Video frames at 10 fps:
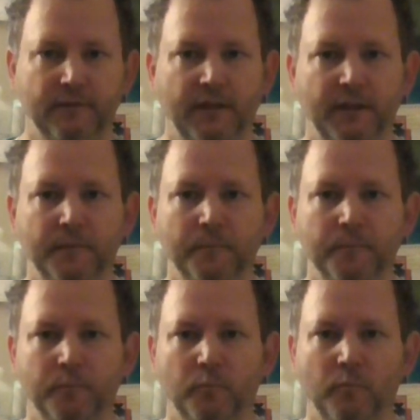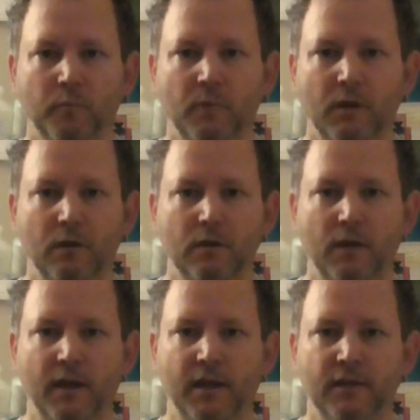Okay?
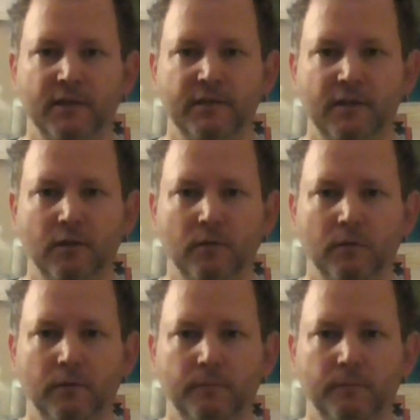And let's go.